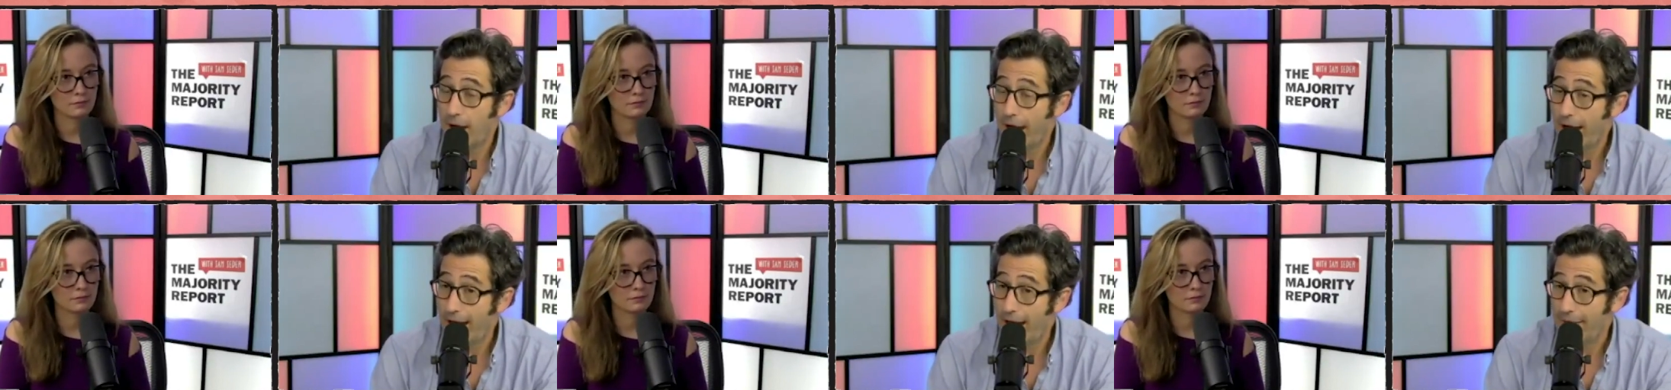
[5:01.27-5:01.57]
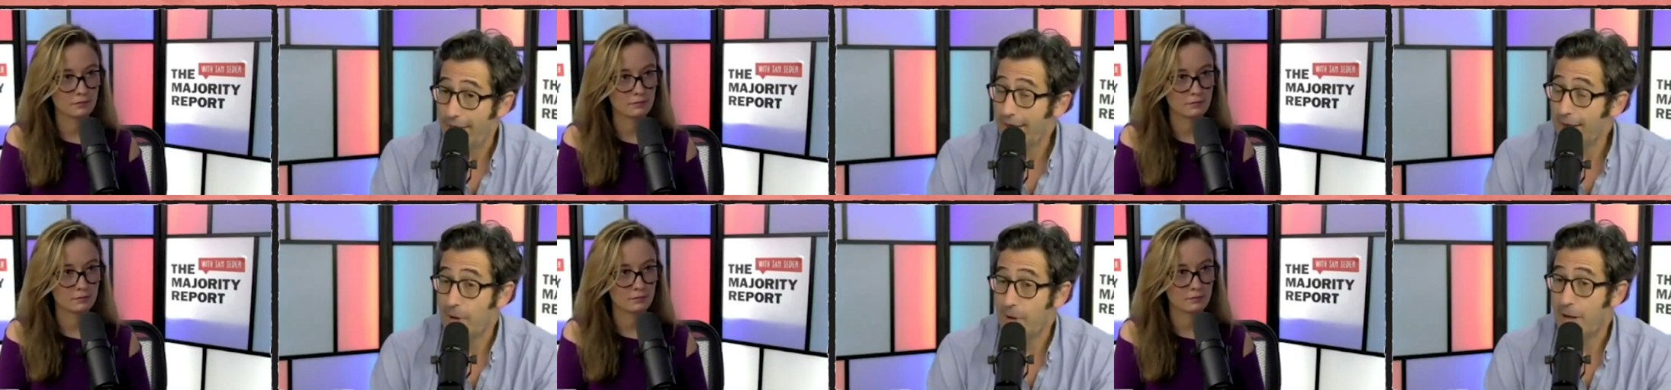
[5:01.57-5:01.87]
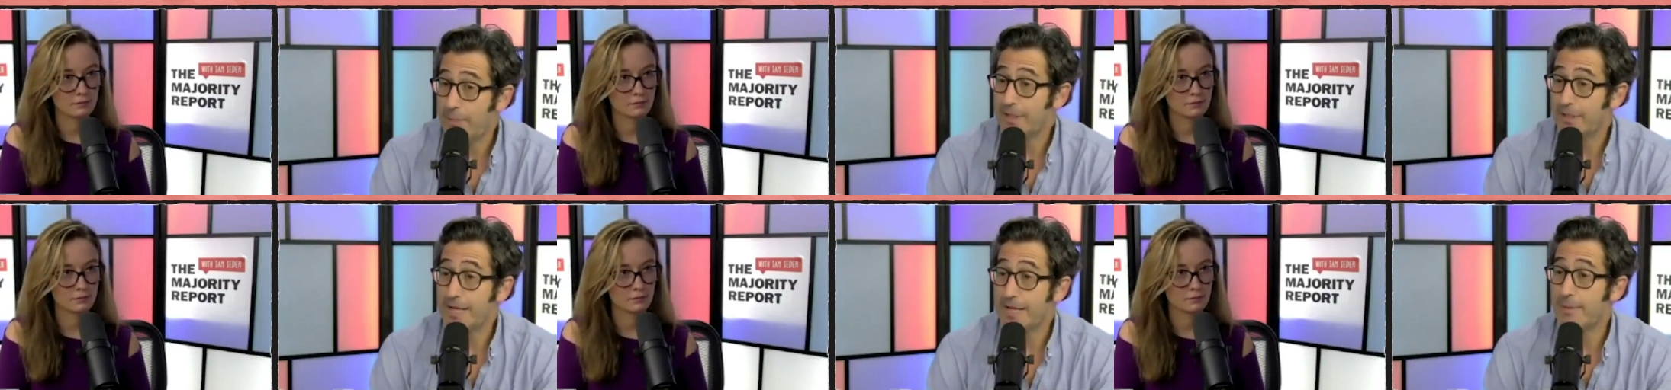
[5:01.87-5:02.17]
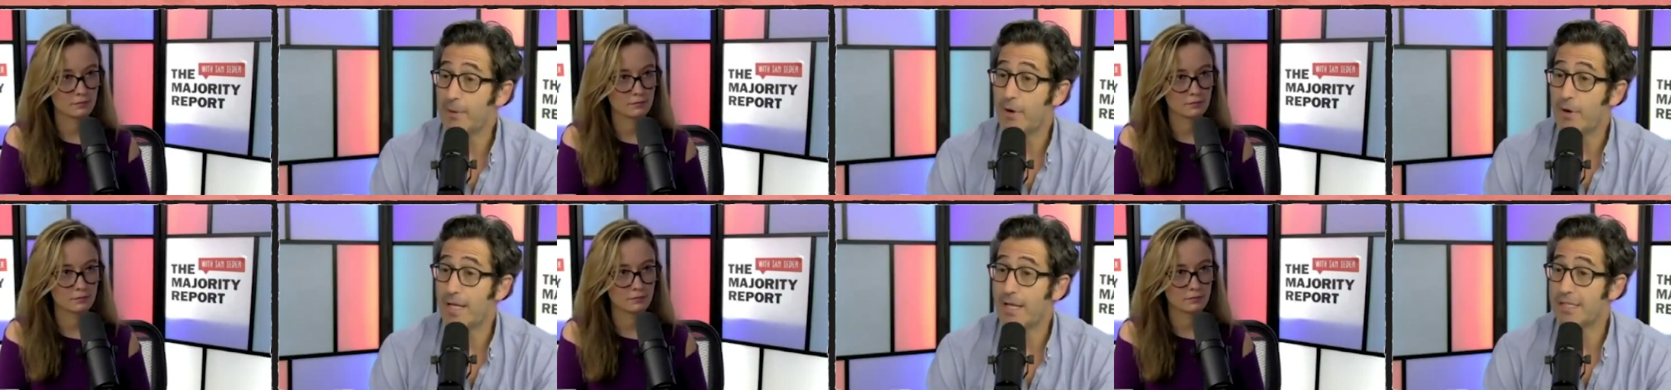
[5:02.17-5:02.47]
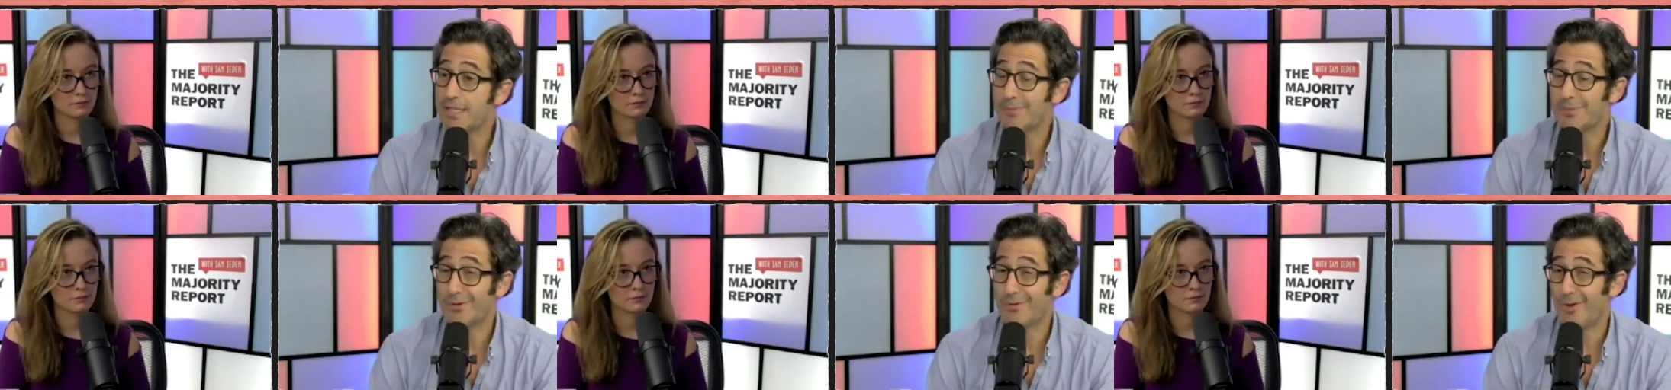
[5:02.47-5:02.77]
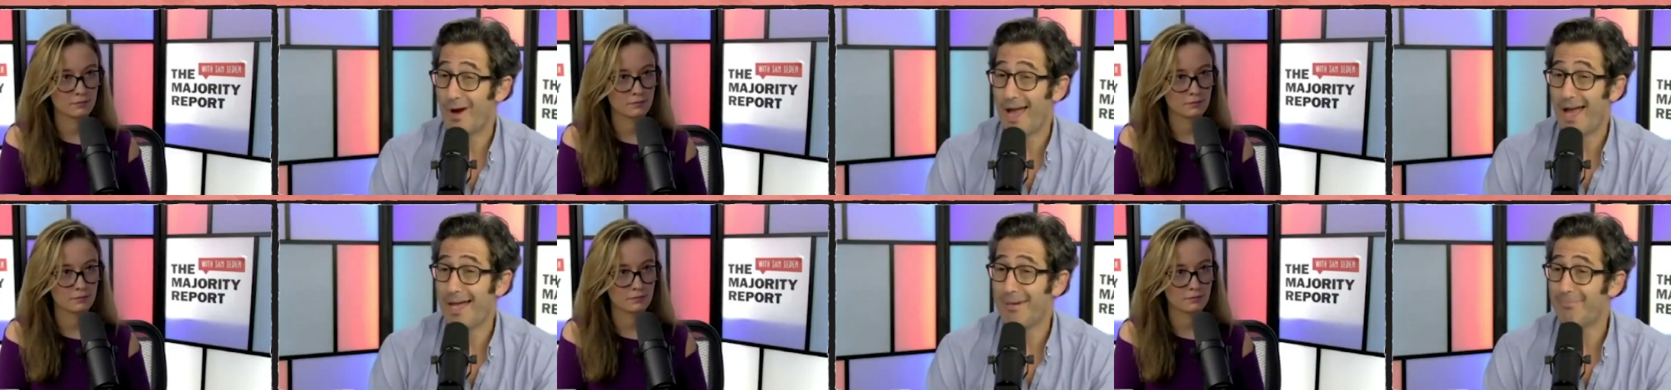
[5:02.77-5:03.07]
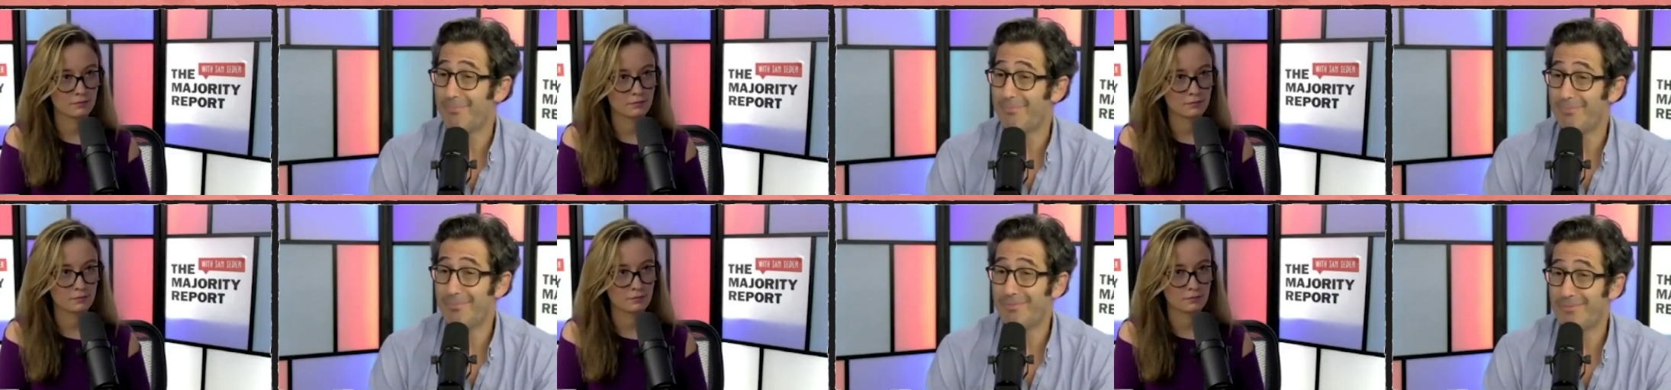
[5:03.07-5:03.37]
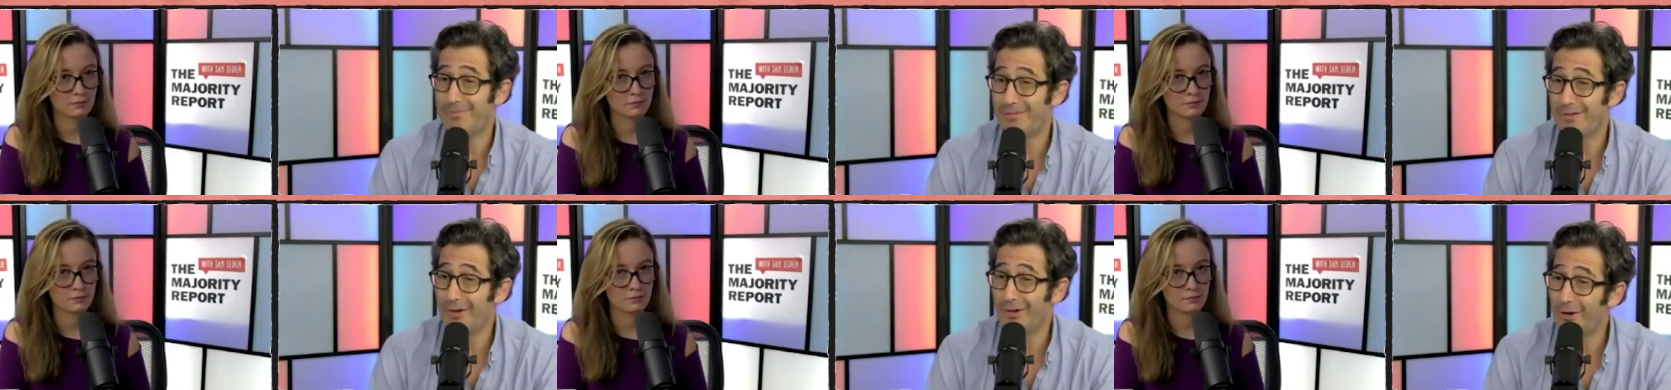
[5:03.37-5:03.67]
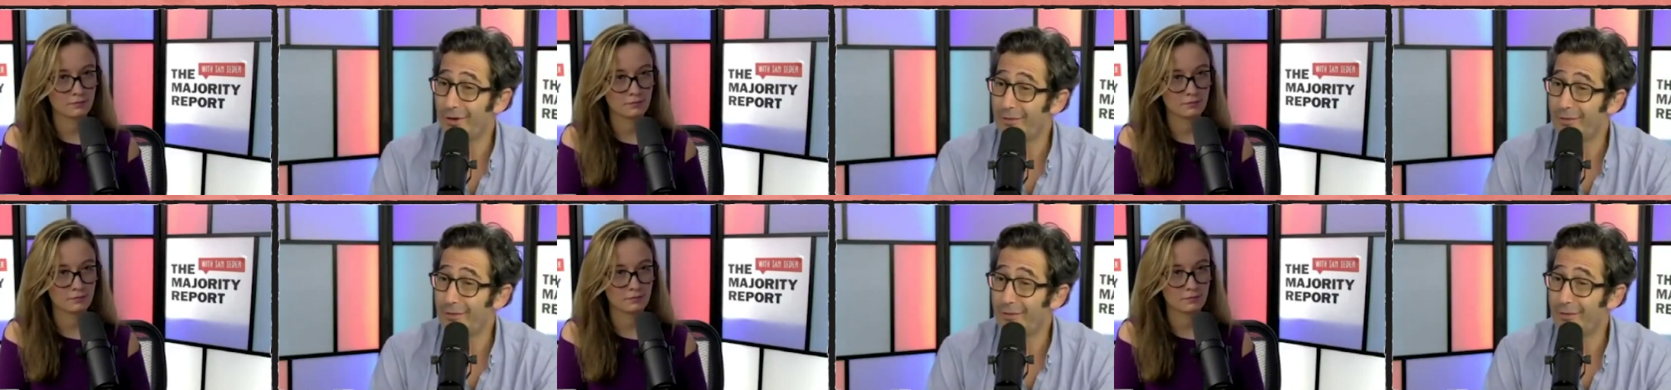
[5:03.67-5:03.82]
Speaker 1: I think probably Democrats subscribe to her